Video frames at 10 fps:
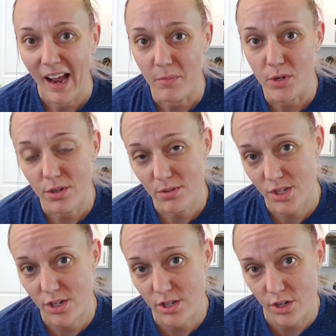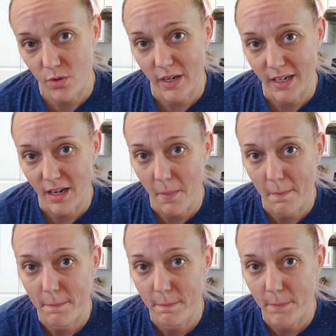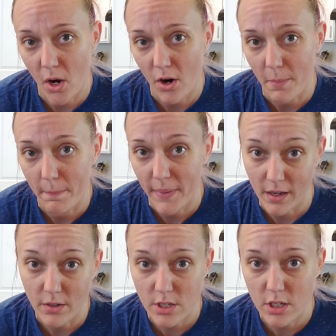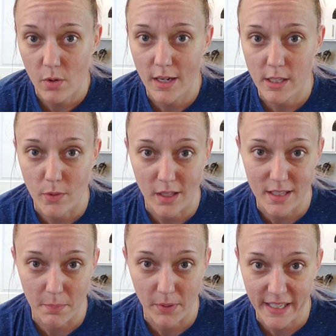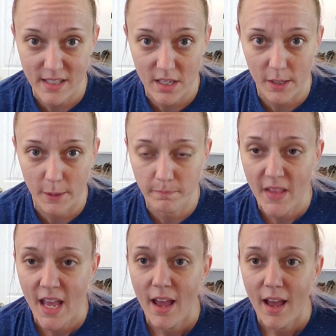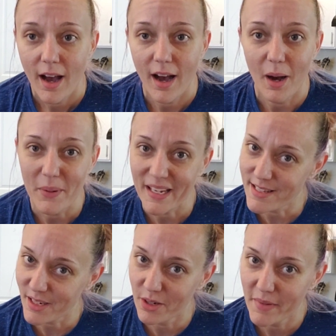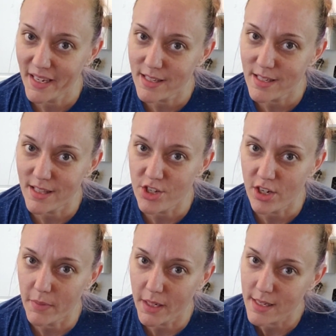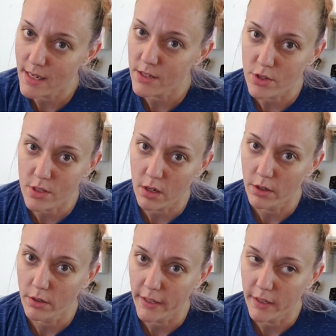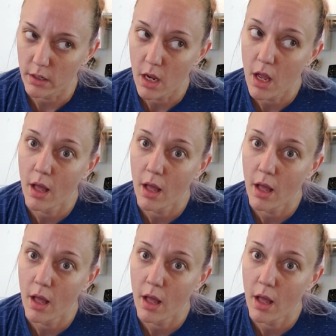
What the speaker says: I'm used to doing barbell squats with lots of plates on them because I couldn't make it to the gym because, as you saw earlier,